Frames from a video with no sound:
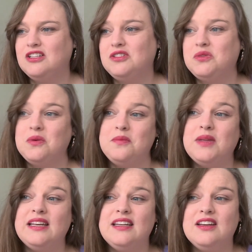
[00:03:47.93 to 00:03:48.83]
To
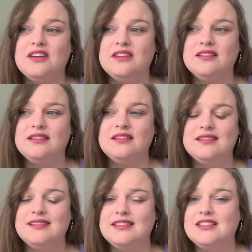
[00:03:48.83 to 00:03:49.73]
Abednego,
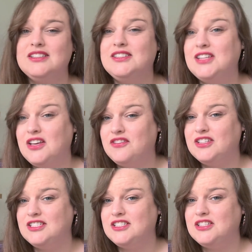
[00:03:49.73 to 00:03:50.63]

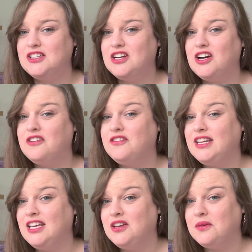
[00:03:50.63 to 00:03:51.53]
servant of
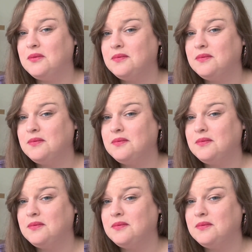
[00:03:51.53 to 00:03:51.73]
Nego.